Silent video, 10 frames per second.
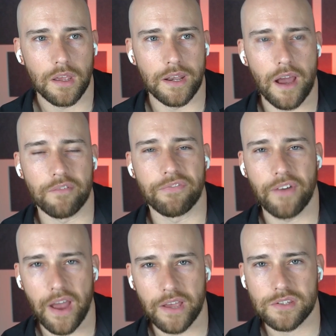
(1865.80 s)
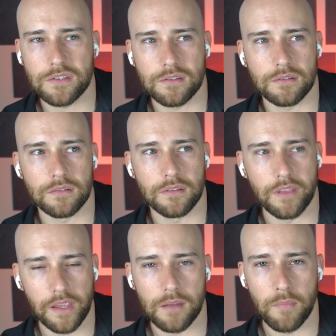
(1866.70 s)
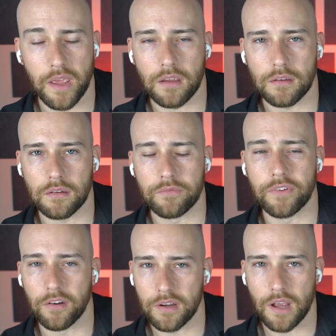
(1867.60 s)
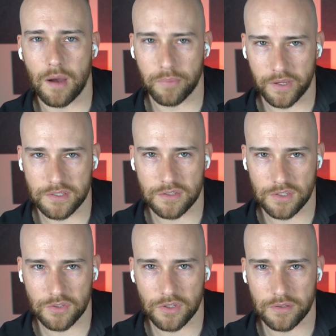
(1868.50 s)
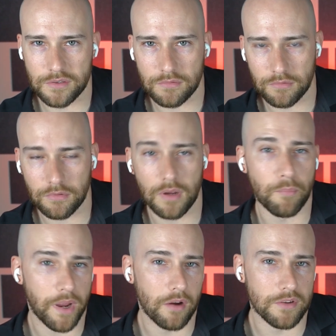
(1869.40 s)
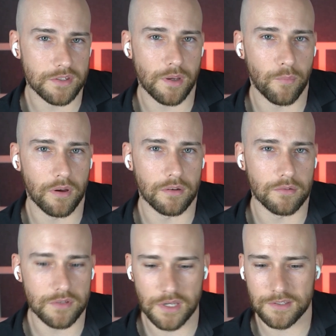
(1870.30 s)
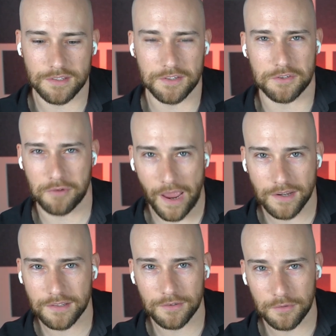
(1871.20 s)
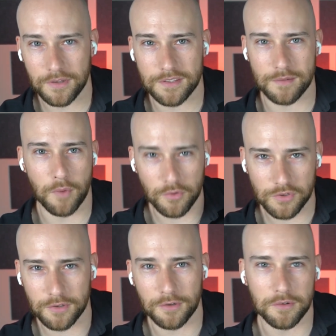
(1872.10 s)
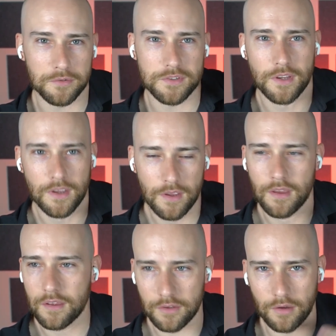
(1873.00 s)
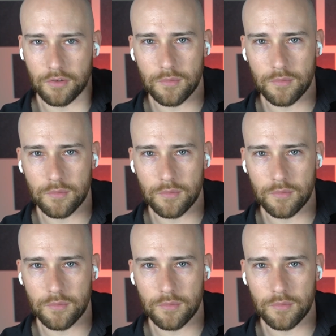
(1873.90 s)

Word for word: and how fast they can make very complex decisions compared to someone who's easily distracted, who gets emotional, who's, you know,